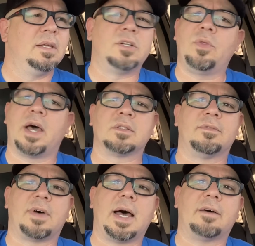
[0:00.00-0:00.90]

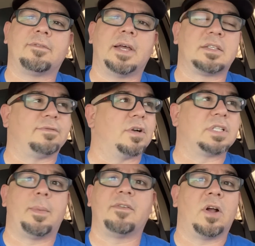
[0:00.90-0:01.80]
2005. That's the first
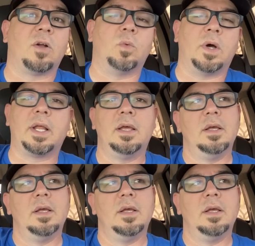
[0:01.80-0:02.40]
time I ever heard one.